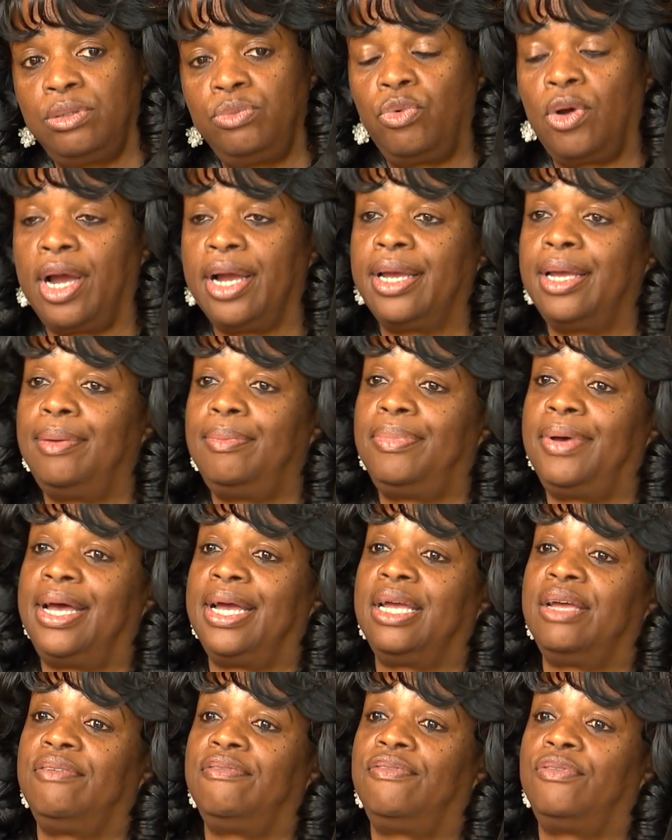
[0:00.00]
rocking
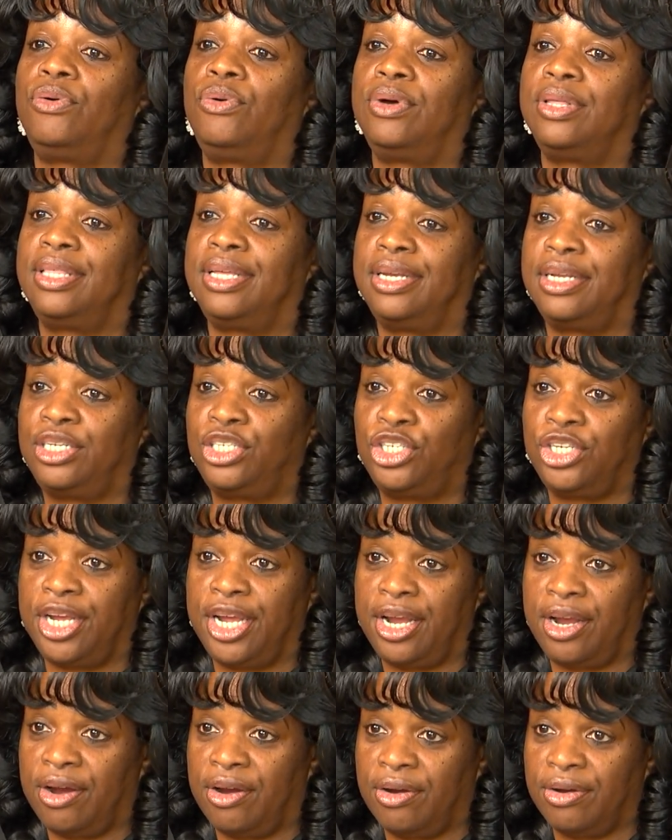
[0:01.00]
back and forth in a
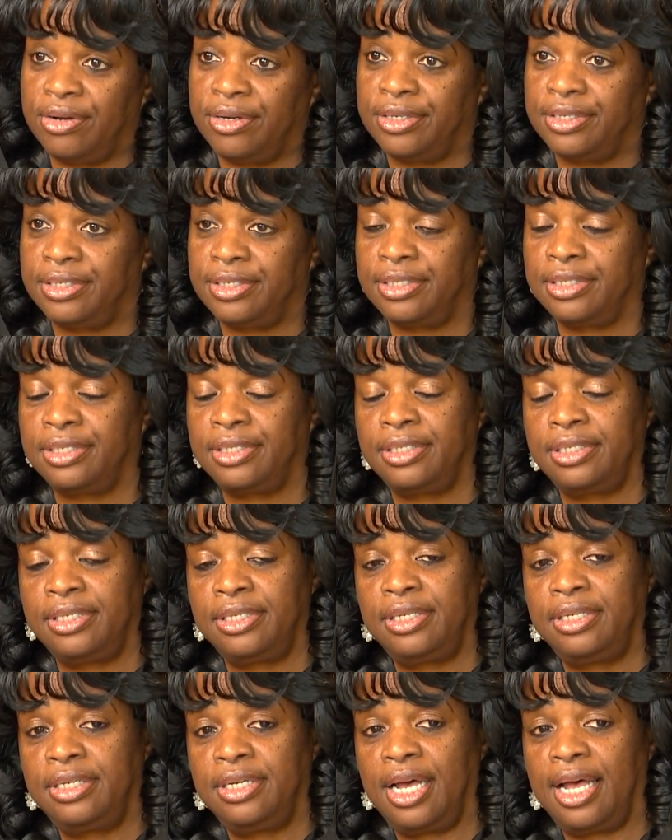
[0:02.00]
chair.
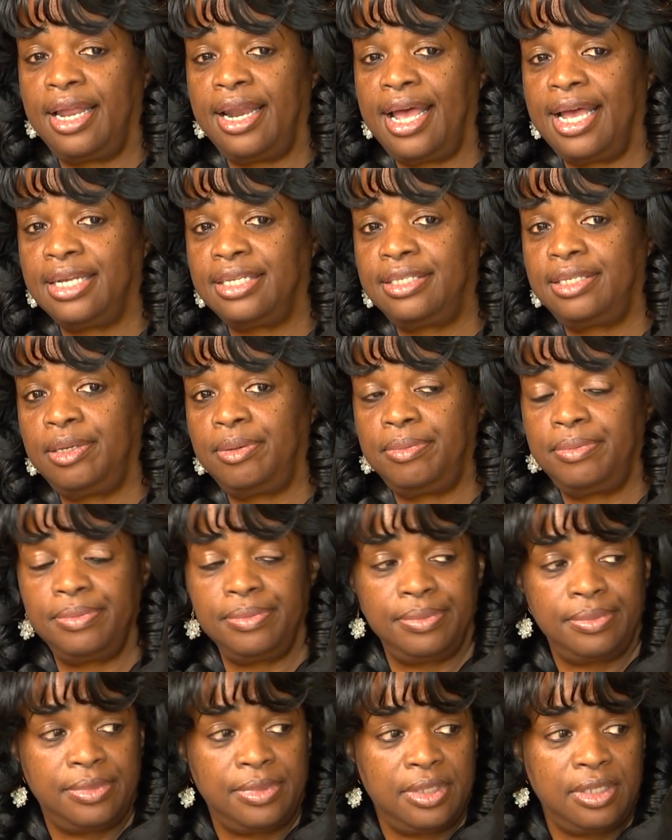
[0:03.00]
I'd ask him,
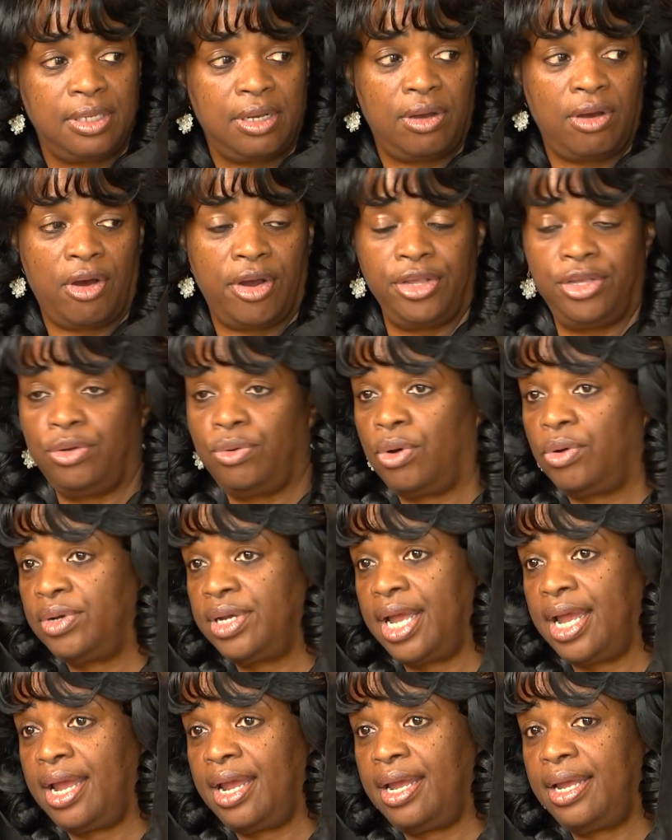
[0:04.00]
"Are you
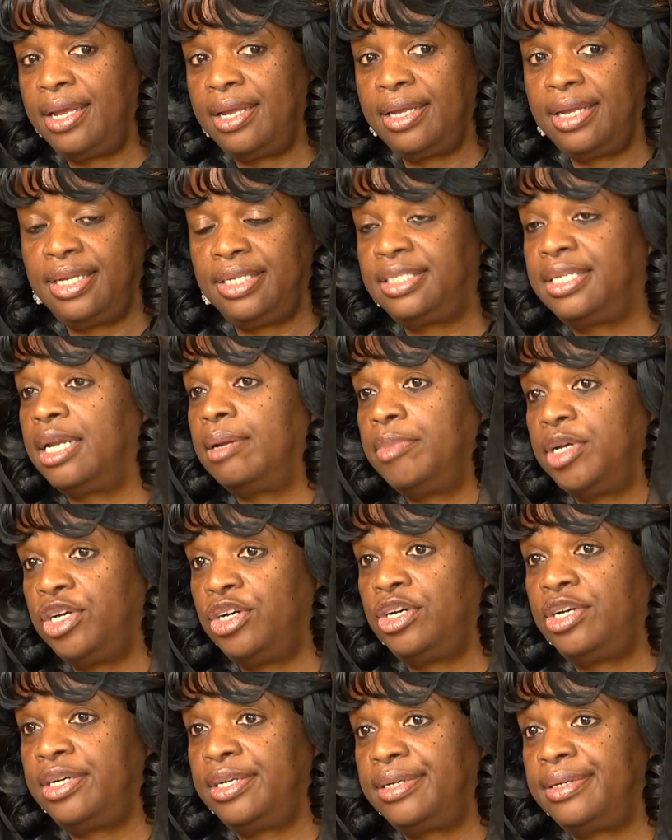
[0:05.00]
okay?" He said, "I'm
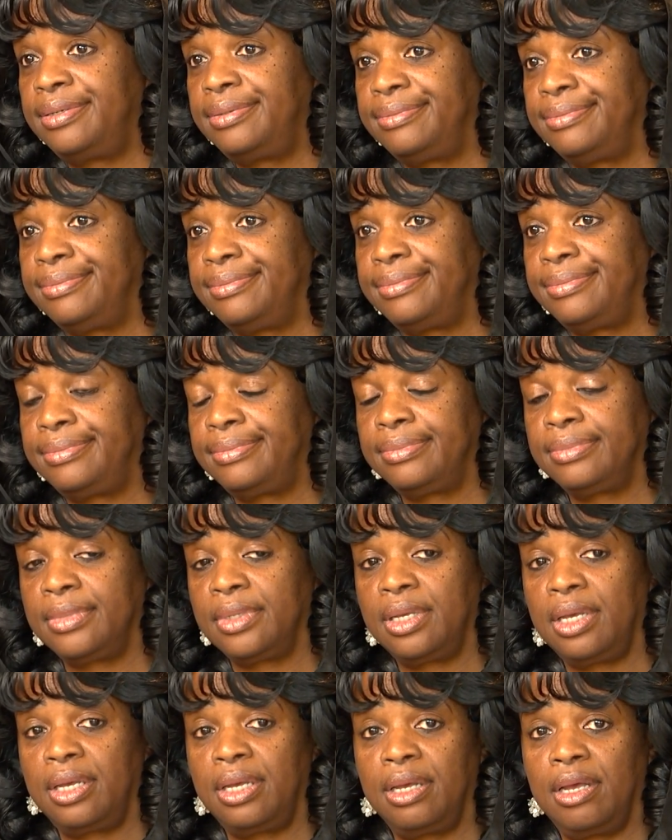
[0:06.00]
good."
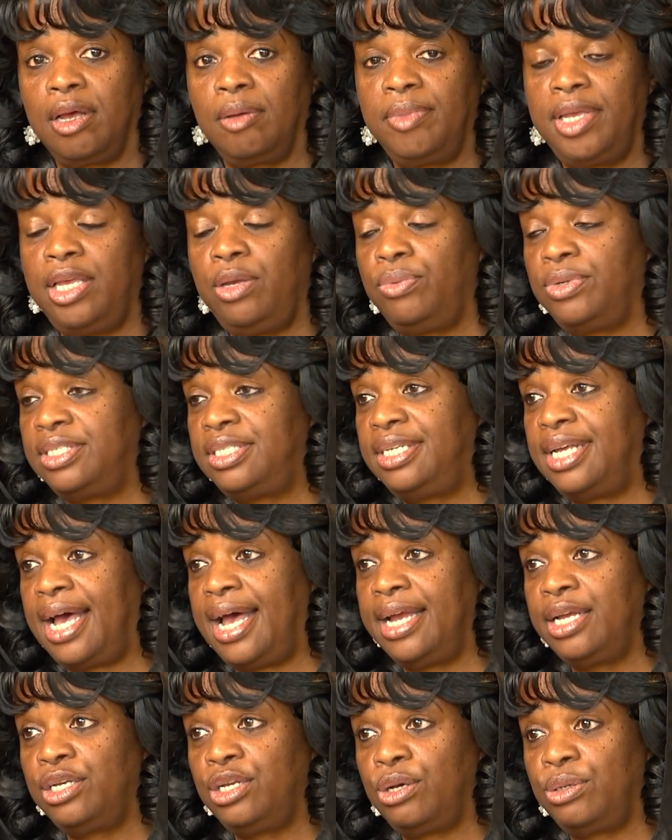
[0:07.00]
He was
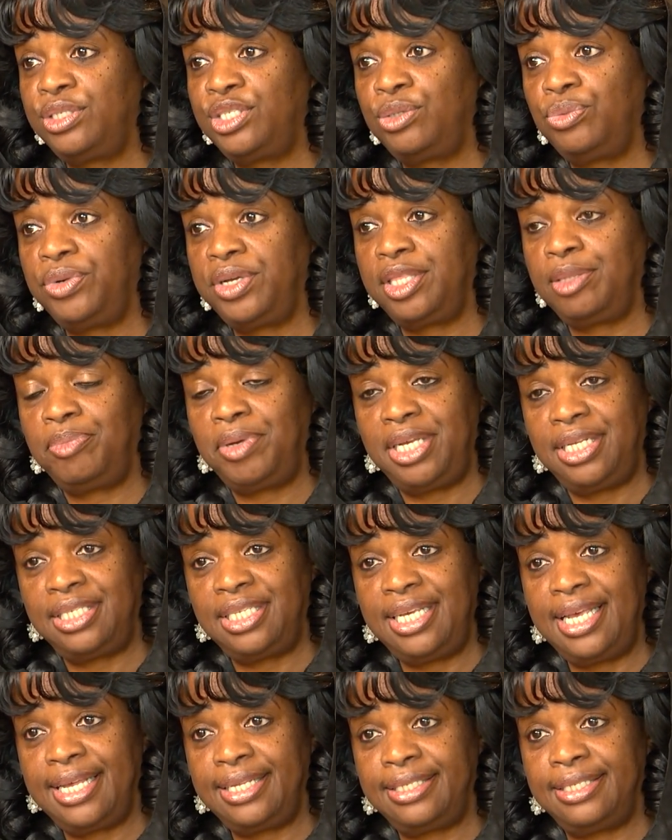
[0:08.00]
diagnosed with
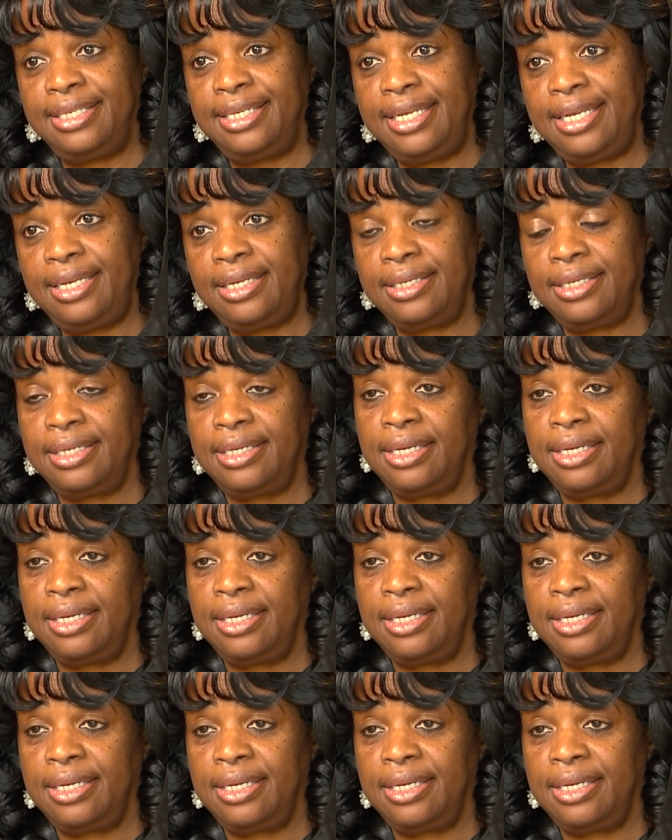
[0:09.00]
PTSD,